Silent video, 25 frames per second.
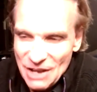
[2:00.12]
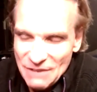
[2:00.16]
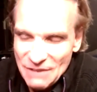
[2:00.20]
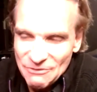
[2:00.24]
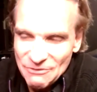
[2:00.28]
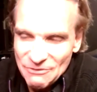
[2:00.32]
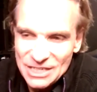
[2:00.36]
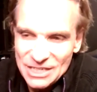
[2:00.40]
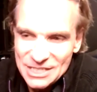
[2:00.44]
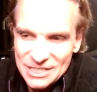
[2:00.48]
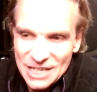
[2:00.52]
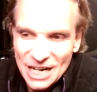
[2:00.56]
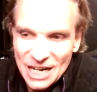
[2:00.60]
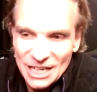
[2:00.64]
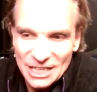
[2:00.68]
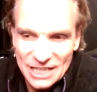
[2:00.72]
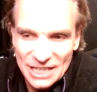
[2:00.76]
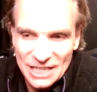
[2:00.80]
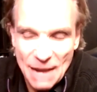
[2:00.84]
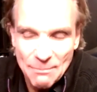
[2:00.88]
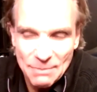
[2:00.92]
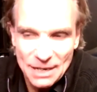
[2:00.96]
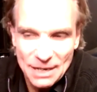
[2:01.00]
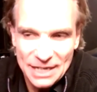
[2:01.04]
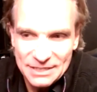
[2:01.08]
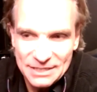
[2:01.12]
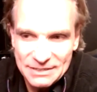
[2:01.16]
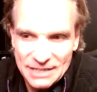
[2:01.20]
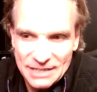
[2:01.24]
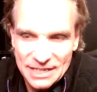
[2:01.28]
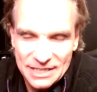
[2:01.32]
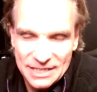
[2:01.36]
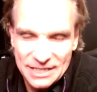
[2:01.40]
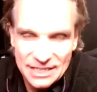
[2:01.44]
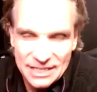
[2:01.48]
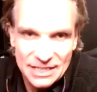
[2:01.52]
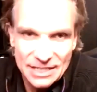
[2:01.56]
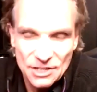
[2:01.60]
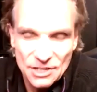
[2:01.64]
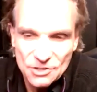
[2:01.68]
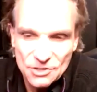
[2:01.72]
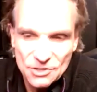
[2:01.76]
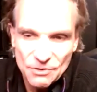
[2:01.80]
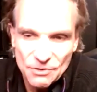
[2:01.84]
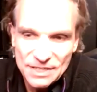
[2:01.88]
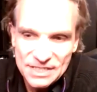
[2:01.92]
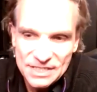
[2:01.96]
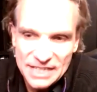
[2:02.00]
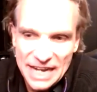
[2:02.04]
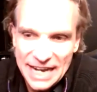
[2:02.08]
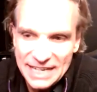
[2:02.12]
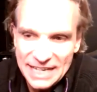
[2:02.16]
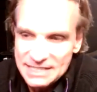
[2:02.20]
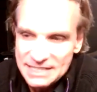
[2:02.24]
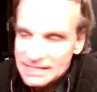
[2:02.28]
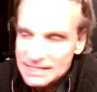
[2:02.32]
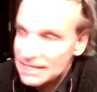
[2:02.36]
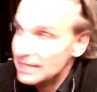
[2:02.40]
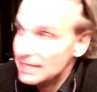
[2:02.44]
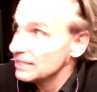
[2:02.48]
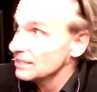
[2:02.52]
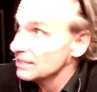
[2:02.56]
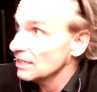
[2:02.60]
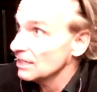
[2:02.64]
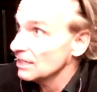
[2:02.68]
We started Upland then in 2018.